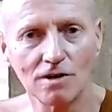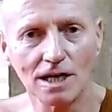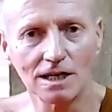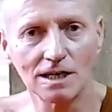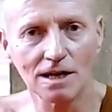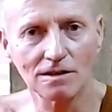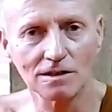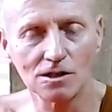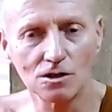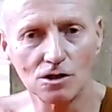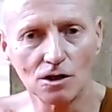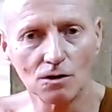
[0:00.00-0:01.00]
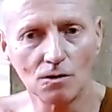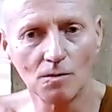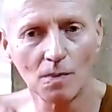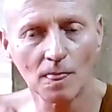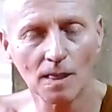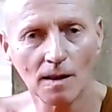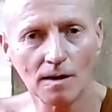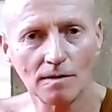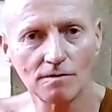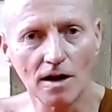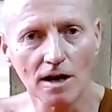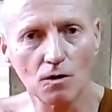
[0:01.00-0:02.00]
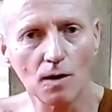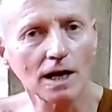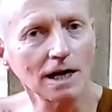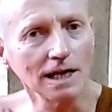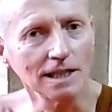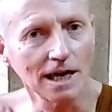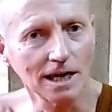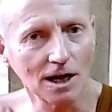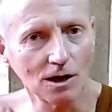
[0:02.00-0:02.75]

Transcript: Very quickly they go quite crazy.